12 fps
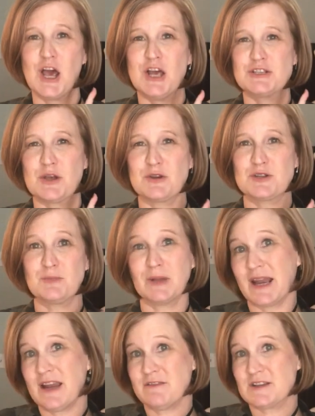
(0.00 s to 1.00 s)
So there's
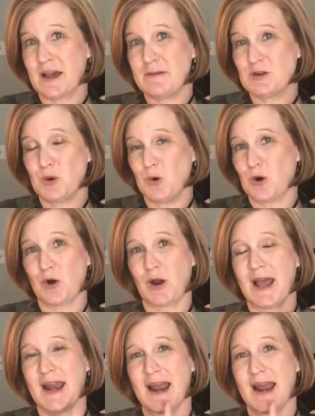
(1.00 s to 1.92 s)
plenty of time to order it.